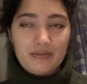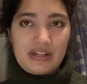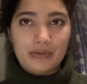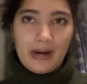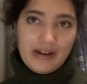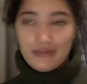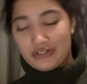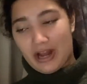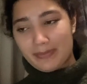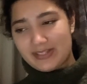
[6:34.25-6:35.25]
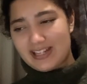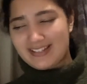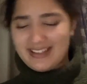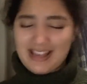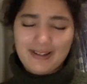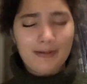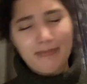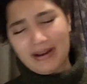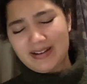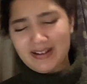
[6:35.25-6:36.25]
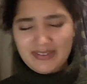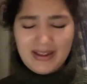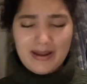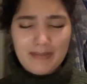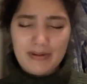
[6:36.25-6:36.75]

engraved chopsticks, and they had a little bunny on them.